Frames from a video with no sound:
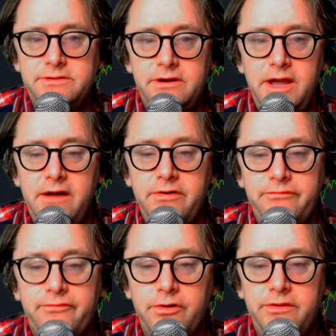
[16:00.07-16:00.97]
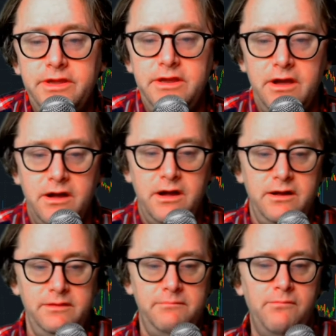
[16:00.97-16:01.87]
there you have it for the
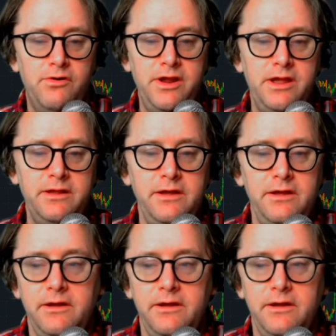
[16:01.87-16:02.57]
morning.